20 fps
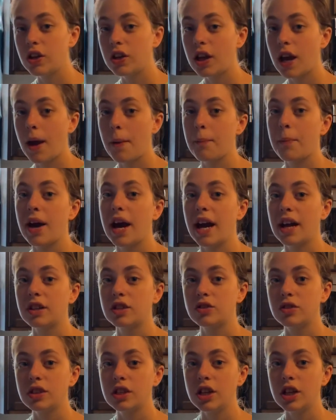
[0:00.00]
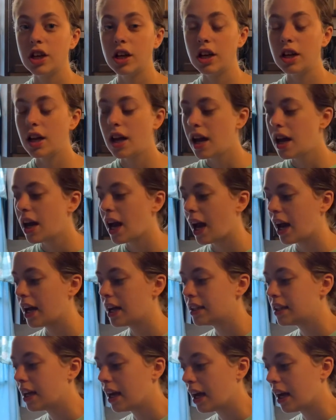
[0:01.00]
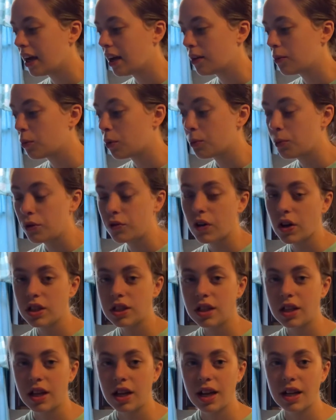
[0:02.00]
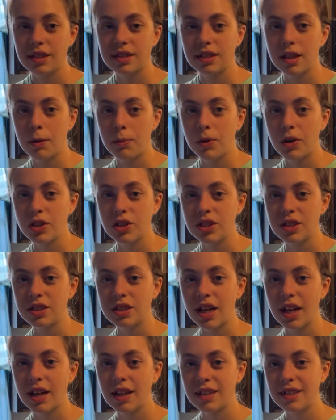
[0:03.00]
and packed really good, and then we'll move on to the next step here in just a second.